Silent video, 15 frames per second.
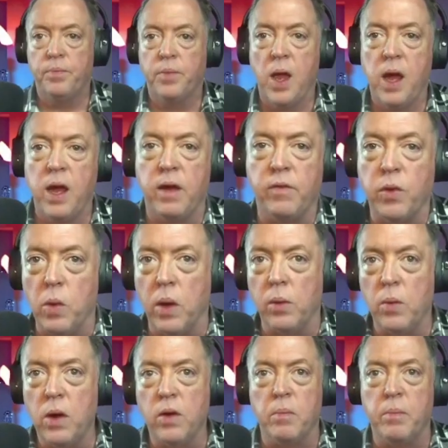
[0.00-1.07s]
everyone.
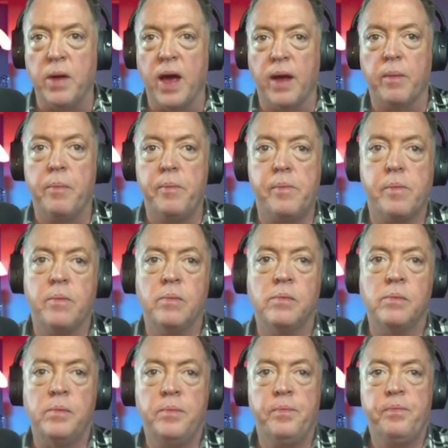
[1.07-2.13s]
Welcome back.
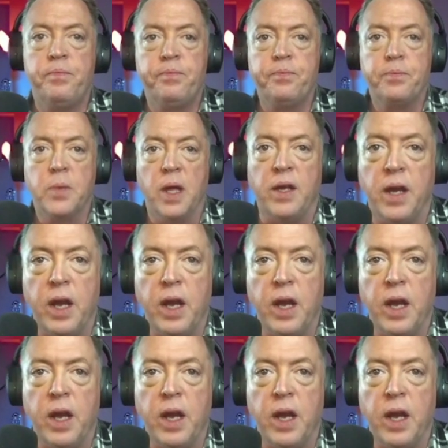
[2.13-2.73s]
In